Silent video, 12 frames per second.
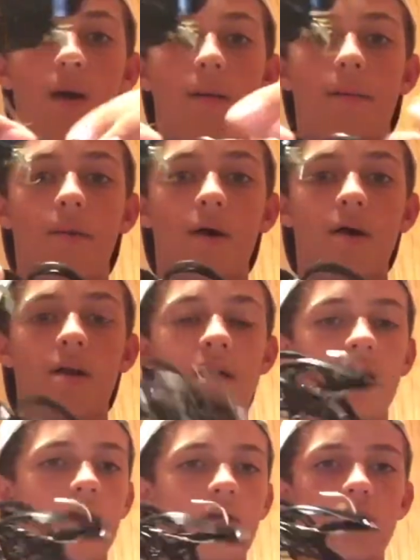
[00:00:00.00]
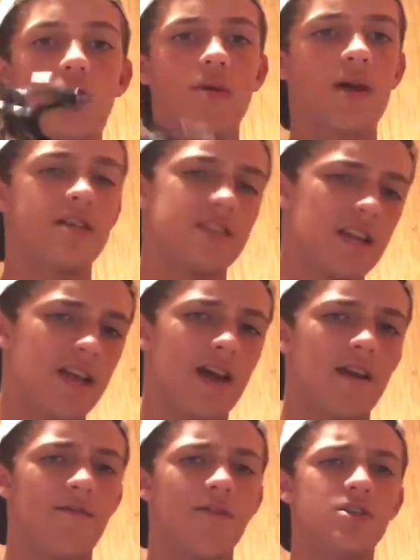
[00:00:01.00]
But you can catch any
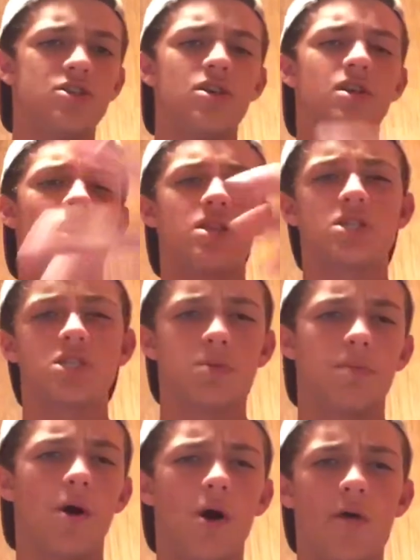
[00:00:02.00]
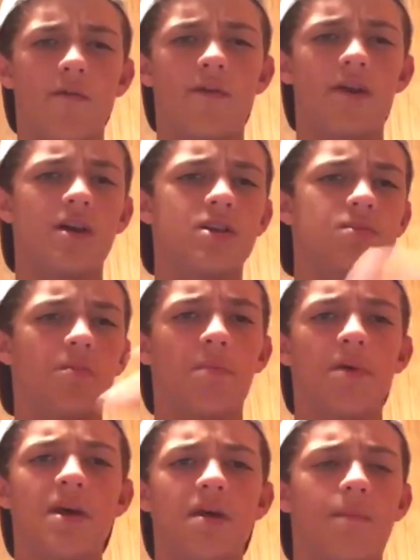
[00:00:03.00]
kind of fish. You can catch small fish,
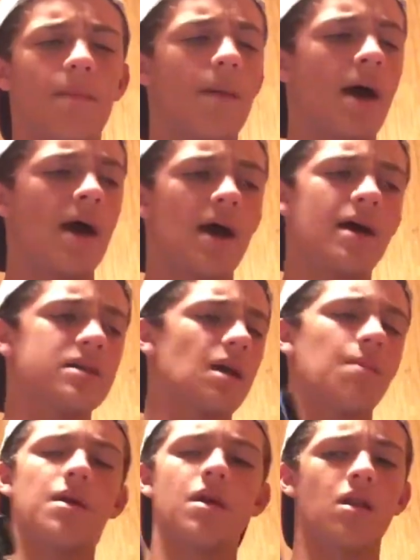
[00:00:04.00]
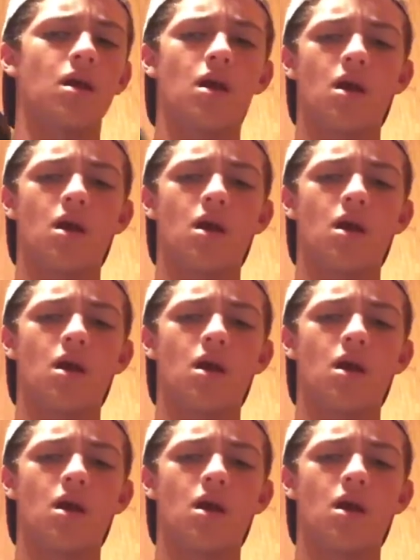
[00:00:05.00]
big bass. I mean,